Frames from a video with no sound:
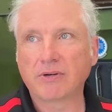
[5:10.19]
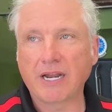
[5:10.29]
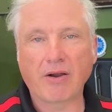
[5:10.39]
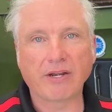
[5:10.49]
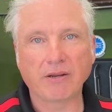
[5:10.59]

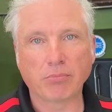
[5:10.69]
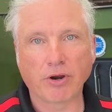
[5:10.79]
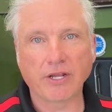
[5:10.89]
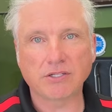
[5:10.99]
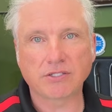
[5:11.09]
Now I need
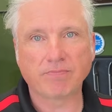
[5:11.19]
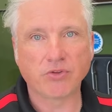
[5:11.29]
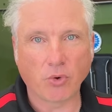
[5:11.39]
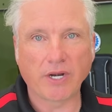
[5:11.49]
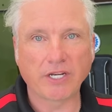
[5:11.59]
brakes.
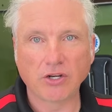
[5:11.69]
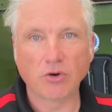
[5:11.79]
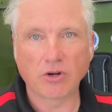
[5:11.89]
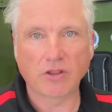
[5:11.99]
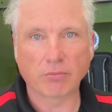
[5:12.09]
Do I need to
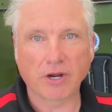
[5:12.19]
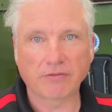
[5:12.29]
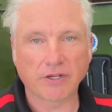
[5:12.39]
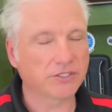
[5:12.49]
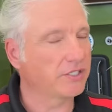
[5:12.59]
do another brake
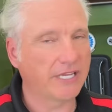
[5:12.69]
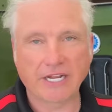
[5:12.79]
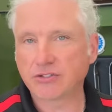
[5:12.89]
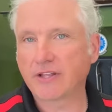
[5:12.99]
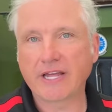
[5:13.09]
flush? The
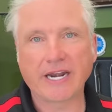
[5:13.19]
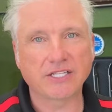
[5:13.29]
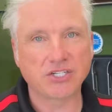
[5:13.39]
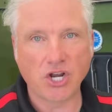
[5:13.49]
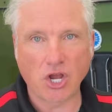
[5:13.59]
answer to that
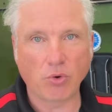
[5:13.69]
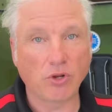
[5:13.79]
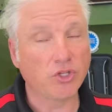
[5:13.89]
is no.